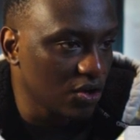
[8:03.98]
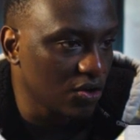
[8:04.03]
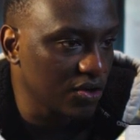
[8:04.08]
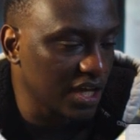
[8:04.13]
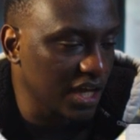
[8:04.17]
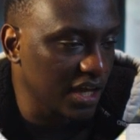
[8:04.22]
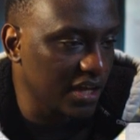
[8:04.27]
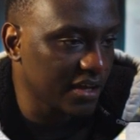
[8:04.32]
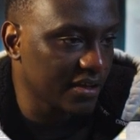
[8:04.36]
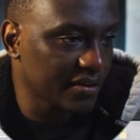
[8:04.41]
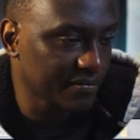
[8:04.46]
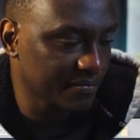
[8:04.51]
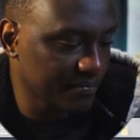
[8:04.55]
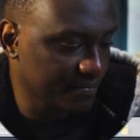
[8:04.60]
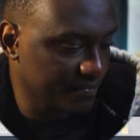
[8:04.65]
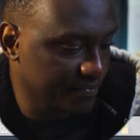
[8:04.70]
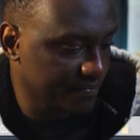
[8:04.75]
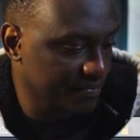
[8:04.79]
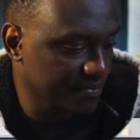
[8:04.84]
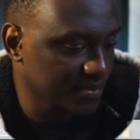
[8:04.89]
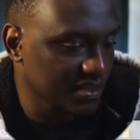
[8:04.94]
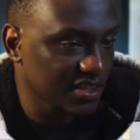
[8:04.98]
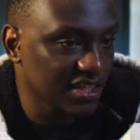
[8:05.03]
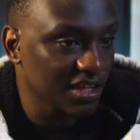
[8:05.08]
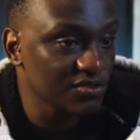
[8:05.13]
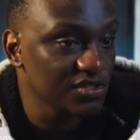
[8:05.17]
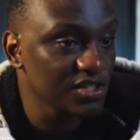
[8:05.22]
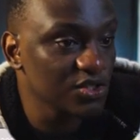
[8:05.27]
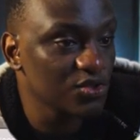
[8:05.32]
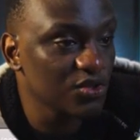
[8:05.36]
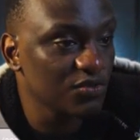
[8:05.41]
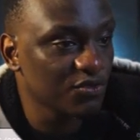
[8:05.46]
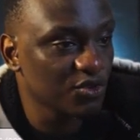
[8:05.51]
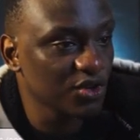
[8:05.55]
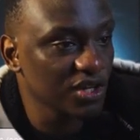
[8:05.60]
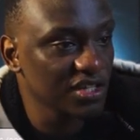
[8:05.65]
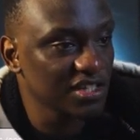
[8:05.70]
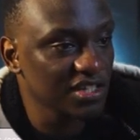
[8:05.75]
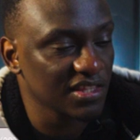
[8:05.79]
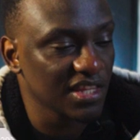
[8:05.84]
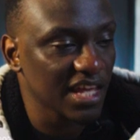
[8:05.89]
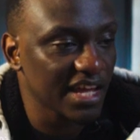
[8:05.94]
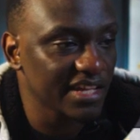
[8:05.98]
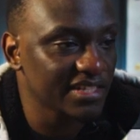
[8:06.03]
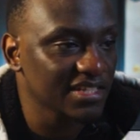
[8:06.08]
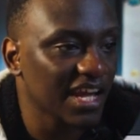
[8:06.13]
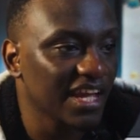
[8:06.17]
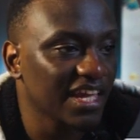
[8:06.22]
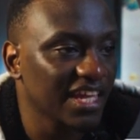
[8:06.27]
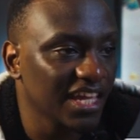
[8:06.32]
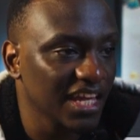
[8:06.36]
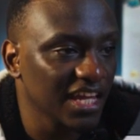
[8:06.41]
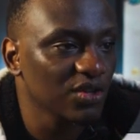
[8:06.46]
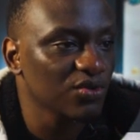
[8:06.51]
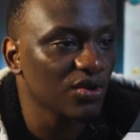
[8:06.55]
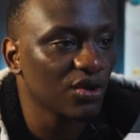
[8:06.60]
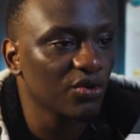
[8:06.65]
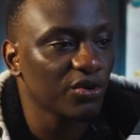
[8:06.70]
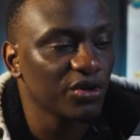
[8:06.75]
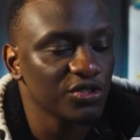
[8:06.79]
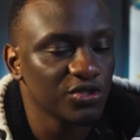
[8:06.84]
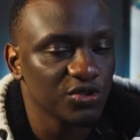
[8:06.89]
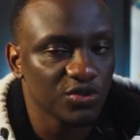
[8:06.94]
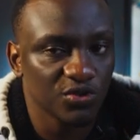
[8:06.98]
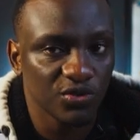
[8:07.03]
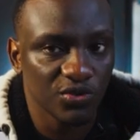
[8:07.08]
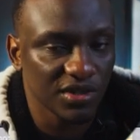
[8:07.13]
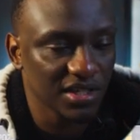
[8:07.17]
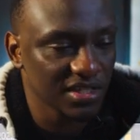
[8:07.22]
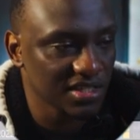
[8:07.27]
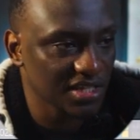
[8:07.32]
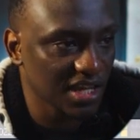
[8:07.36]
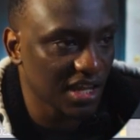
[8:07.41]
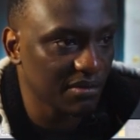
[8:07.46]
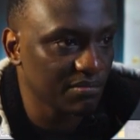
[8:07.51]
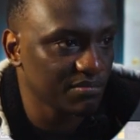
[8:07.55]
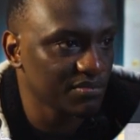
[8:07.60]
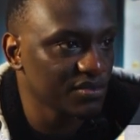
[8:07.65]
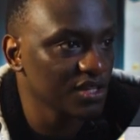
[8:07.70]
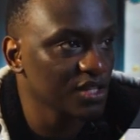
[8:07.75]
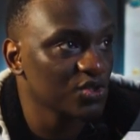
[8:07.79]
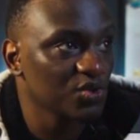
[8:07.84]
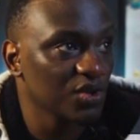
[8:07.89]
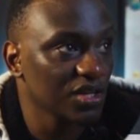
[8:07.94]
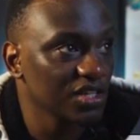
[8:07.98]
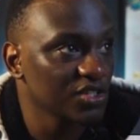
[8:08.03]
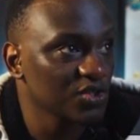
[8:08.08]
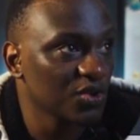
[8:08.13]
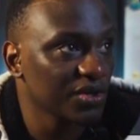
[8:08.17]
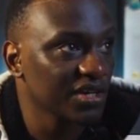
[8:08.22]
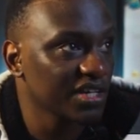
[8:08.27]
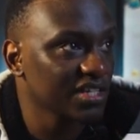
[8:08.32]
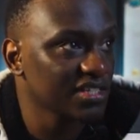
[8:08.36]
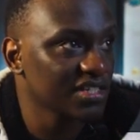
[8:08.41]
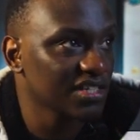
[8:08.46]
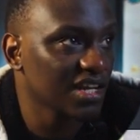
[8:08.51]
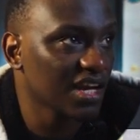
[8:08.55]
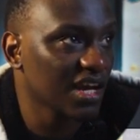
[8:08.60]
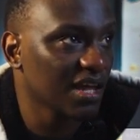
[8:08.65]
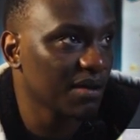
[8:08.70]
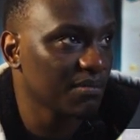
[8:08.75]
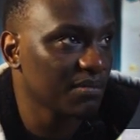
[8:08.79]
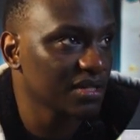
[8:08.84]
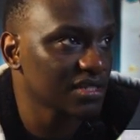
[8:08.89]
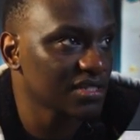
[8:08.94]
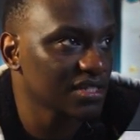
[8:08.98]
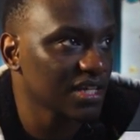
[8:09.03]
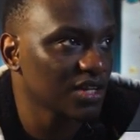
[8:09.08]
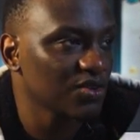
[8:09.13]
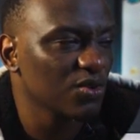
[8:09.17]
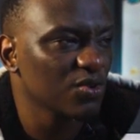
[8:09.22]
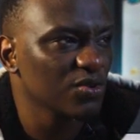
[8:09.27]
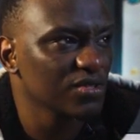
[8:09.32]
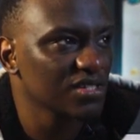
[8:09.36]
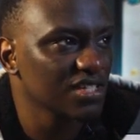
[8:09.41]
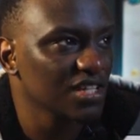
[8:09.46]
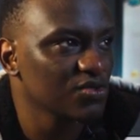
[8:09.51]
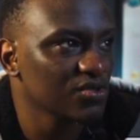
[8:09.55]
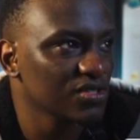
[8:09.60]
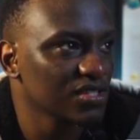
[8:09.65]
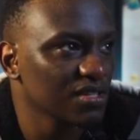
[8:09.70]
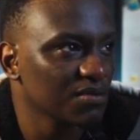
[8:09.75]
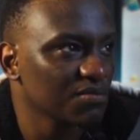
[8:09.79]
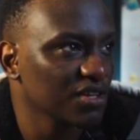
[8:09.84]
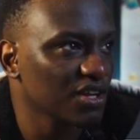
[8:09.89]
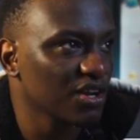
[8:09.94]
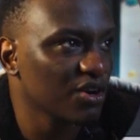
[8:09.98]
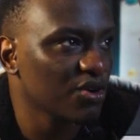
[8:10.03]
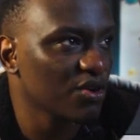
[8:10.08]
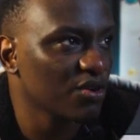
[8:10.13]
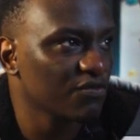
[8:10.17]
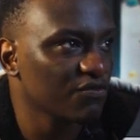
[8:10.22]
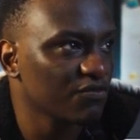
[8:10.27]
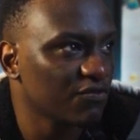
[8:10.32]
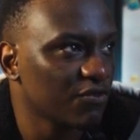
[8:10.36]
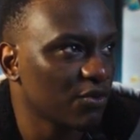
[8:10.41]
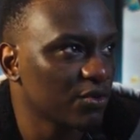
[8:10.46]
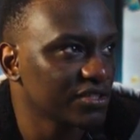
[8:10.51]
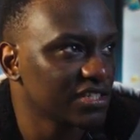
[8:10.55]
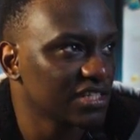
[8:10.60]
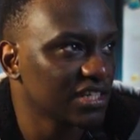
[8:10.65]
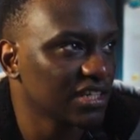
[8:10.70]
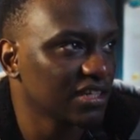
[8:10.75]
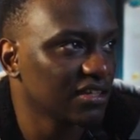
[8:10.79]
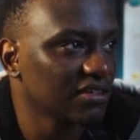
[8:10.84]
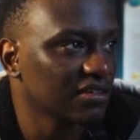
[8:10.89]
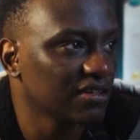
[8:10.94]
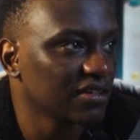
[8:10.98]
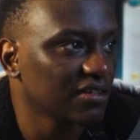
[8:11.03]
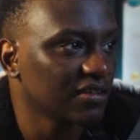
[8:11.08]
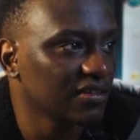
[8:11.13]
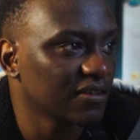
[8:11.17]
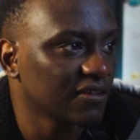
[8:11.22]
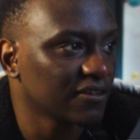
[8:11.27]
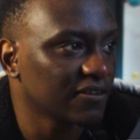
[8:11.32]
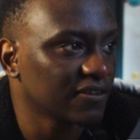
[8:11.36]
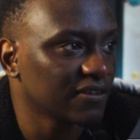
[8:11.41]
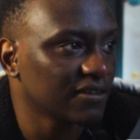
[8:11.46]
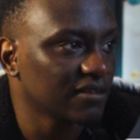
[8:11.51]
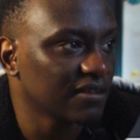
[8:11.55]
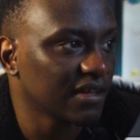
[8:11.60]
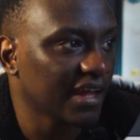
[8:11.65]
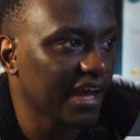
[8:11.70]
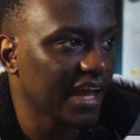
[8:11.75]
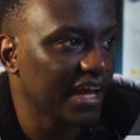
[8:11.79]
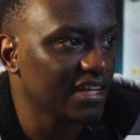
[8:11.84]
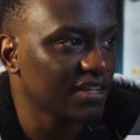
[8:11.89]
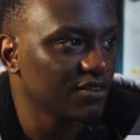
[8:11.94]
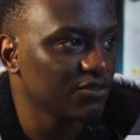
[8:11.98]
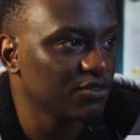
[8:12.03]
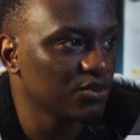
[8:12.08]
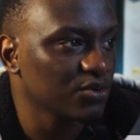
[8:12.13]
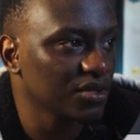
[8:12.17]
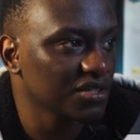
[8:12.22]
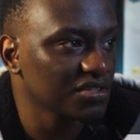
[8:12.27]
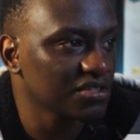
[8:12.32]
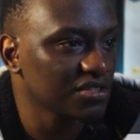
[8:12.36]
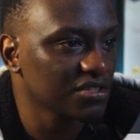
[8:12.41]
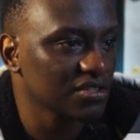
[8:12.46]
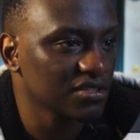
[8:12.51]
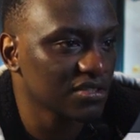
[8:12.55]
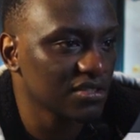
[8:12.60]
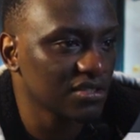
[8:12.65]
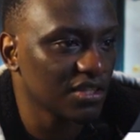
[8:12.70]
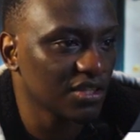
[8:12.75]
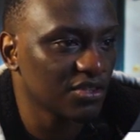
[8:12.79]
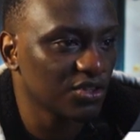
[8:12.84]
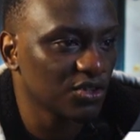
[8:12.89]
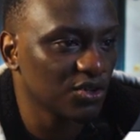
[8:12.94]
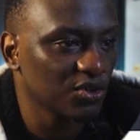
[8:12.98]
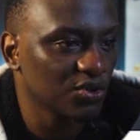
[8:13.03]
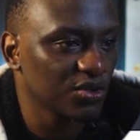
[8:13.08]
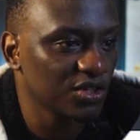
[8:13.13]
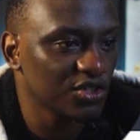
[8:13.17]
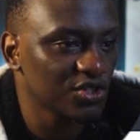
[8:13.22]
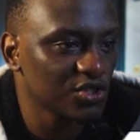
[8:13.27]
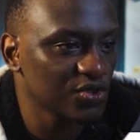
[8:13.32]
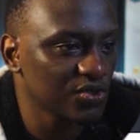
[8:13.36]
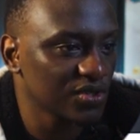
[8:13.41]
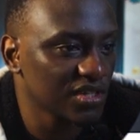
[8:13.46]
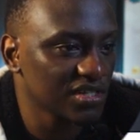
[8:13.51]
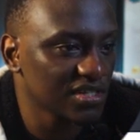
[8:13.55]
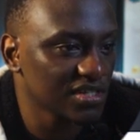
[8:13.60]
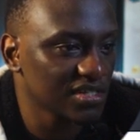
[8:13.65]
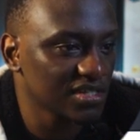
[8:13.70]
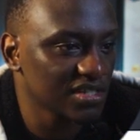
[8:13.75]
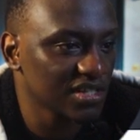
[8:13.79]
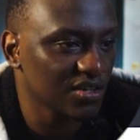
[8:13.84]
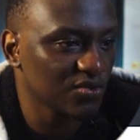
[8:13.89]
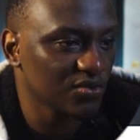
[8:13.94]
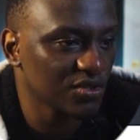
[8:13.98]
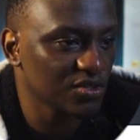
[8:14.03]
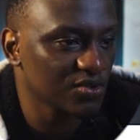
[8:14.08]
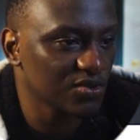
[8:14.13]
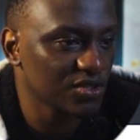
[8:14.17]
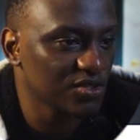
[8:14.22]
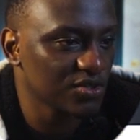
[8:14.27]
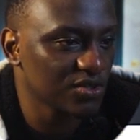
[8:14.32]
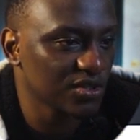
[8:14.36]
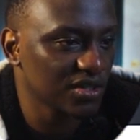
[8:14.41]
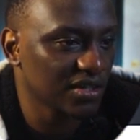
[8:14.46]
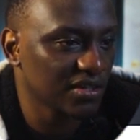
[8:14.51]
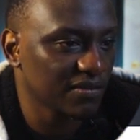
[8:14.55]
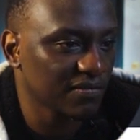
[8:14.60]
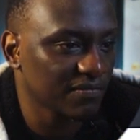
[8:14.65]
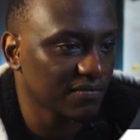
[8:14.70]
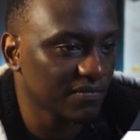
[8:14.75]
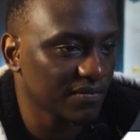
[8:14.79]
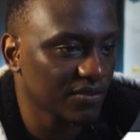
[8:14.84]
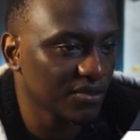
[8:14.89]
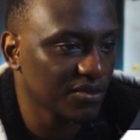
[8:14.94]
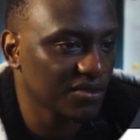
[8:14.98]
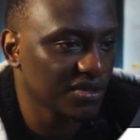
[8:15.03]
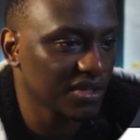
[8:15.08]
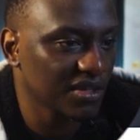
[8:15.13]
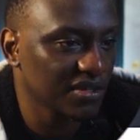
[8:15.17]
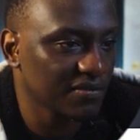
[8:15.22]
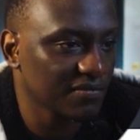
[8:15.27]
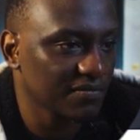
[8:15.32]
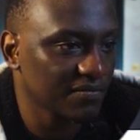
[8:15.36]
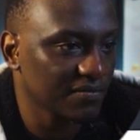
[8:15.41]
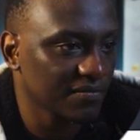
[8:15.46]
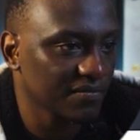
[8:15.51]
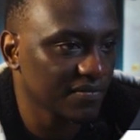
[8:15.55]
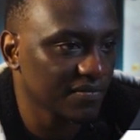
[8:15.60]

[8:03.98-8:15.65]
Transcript: okay now since we've created that again we're going to do the same just create connected alignments and we're going to start with something around 40 and if you watch the theory you should understand what we're doing okay